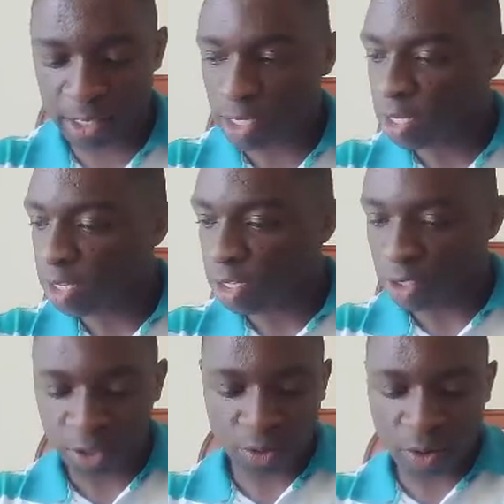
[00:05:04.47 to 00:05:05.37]
So I'll
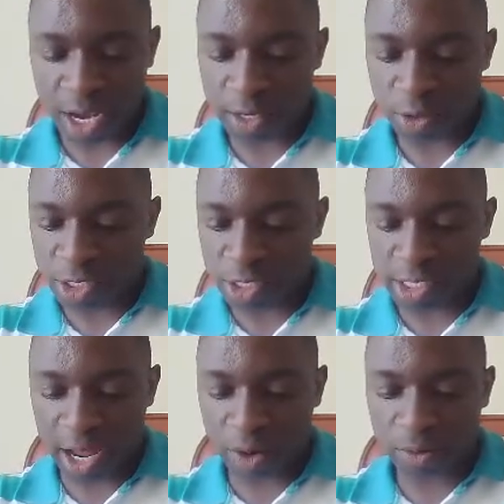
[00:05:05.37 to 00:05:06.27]
note it down.
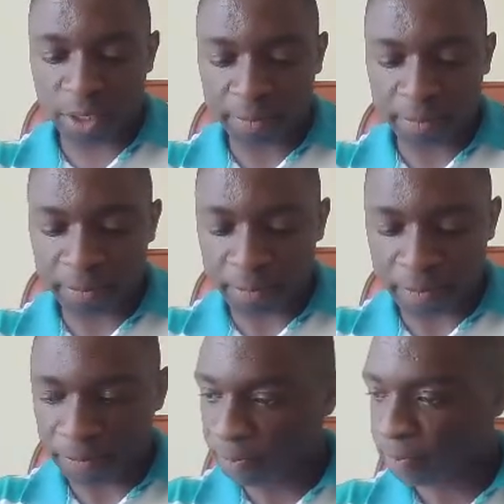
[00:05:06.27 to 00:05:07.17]

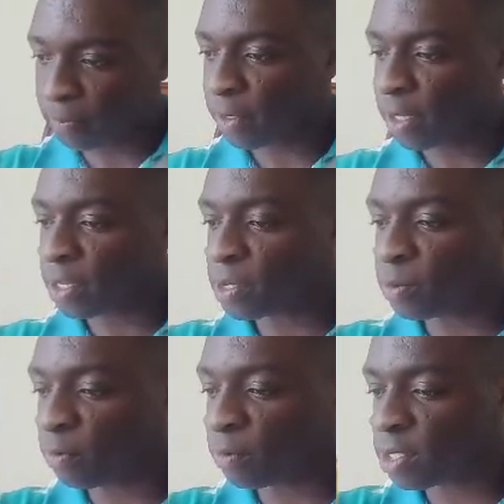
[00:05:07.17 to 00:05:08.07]
Just move this
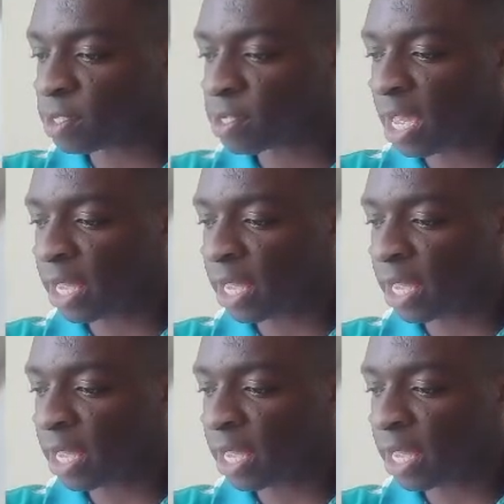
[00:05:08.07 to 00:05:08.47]
aside